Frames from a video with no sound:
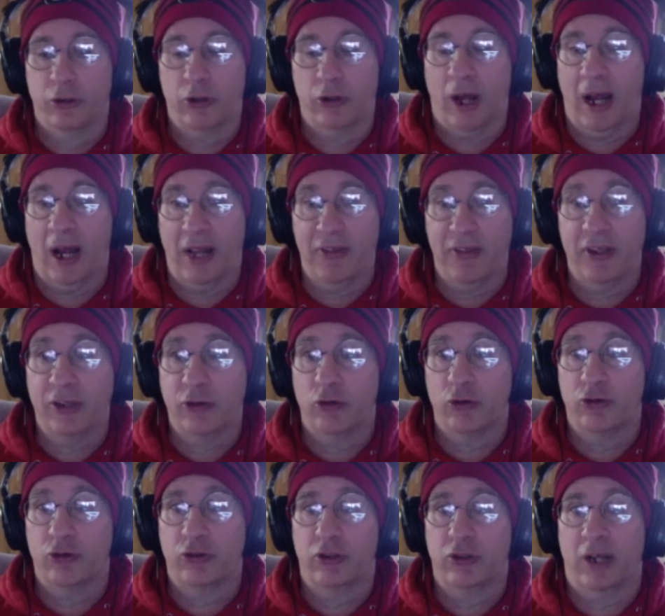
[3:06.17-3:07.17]
I think
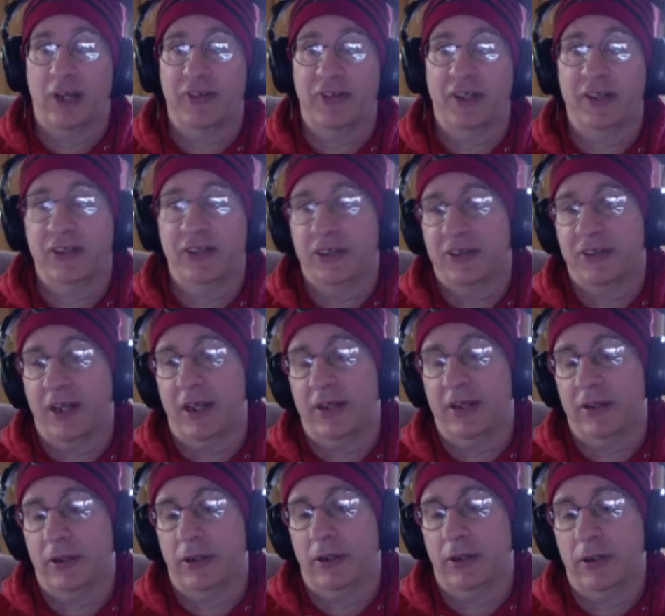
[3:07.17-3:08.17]

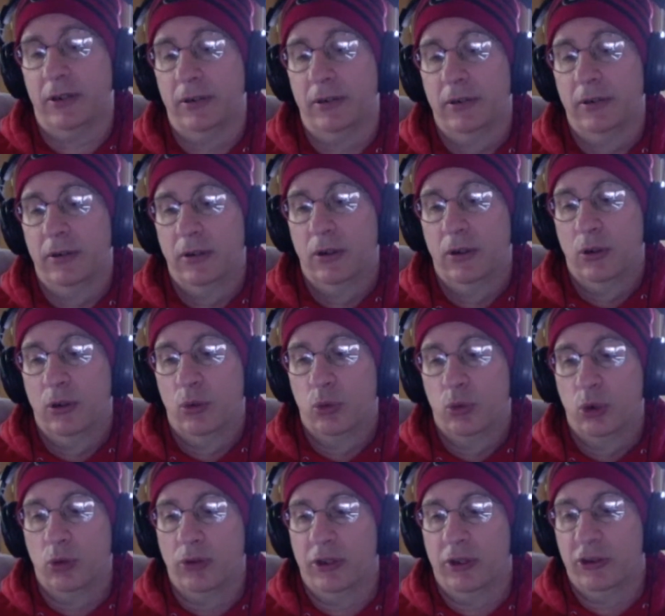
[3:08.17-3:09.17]
that
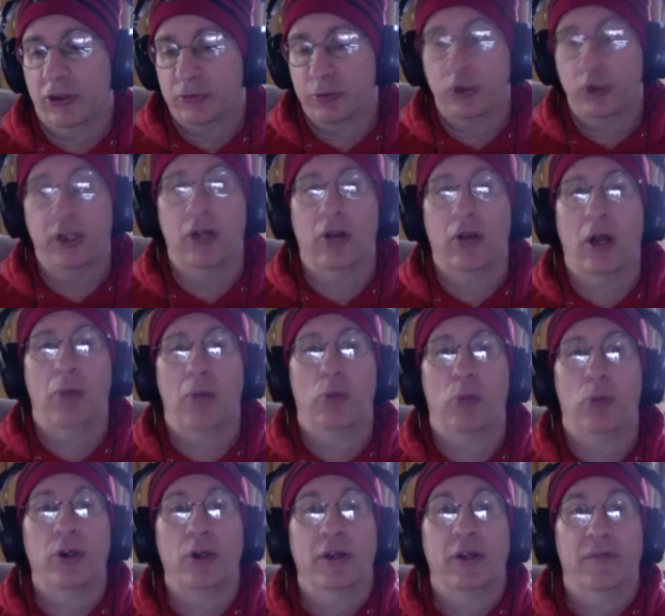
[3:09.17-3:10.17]
really is putting a lot
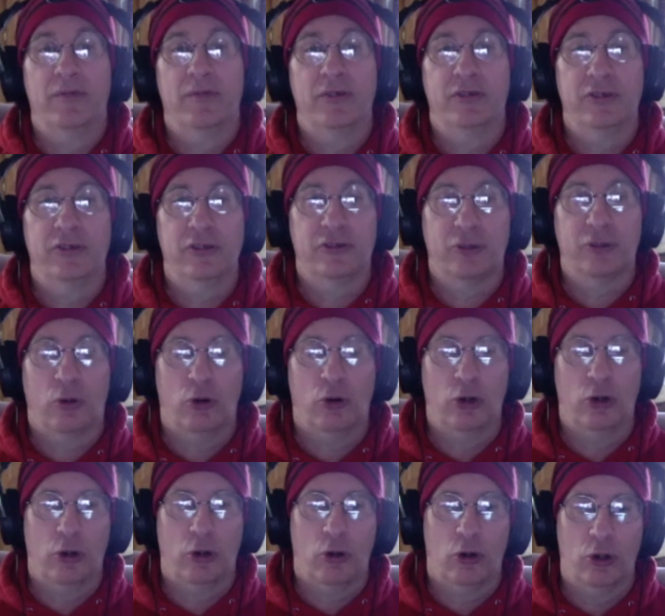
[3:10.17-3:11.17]
more emphasis
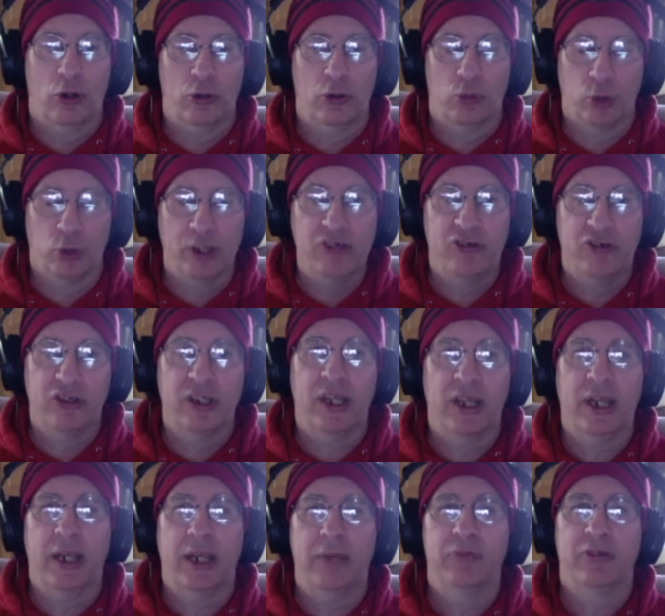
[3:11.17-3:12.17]
on region
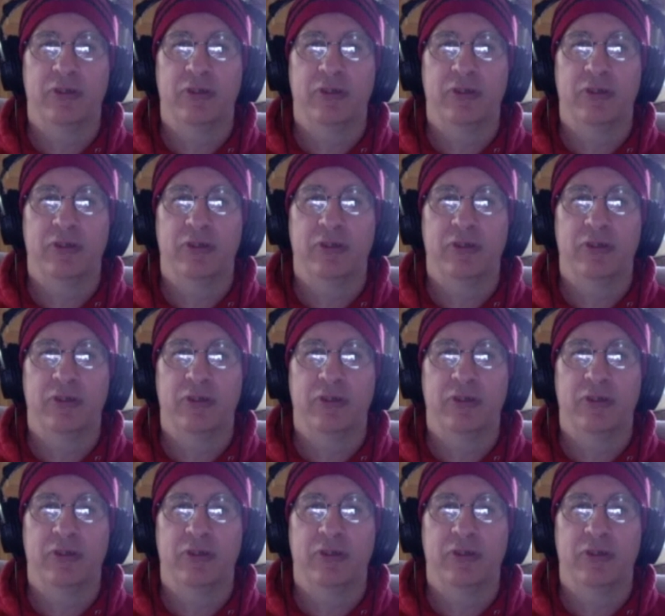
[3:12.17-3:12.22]
games.